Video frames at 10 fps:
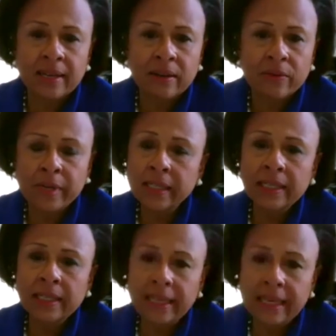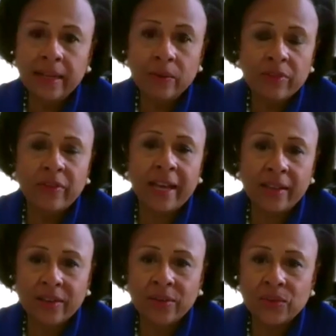really leading with
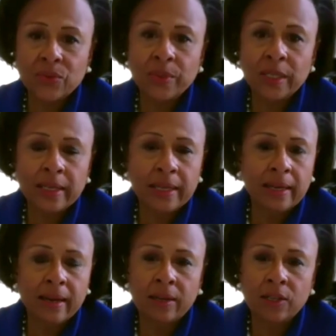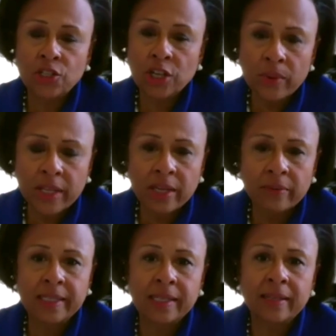values, really showing their
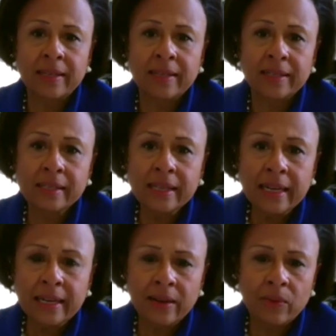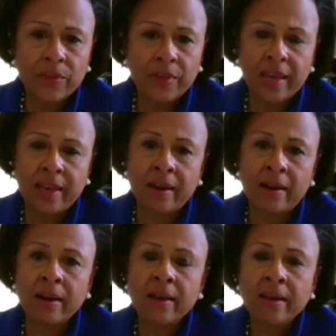resilience, leading with
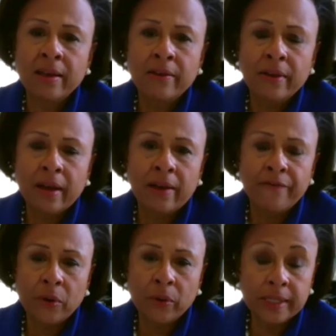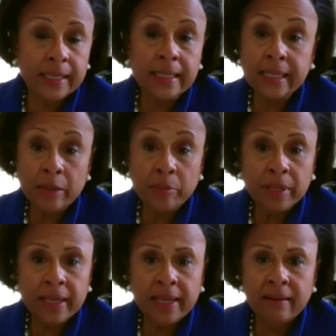care, focusing
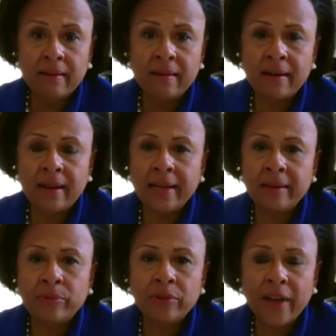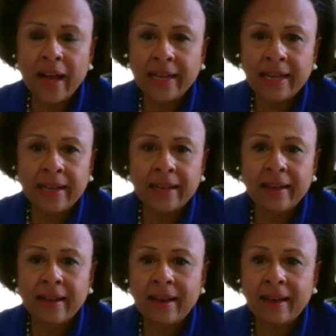deeply on providing
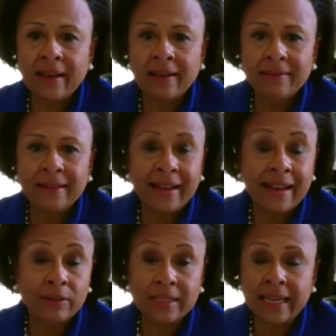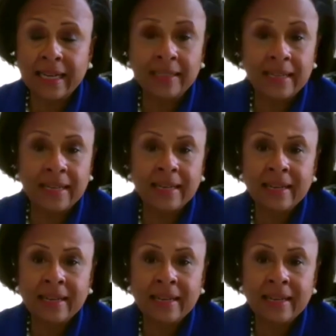an outstanding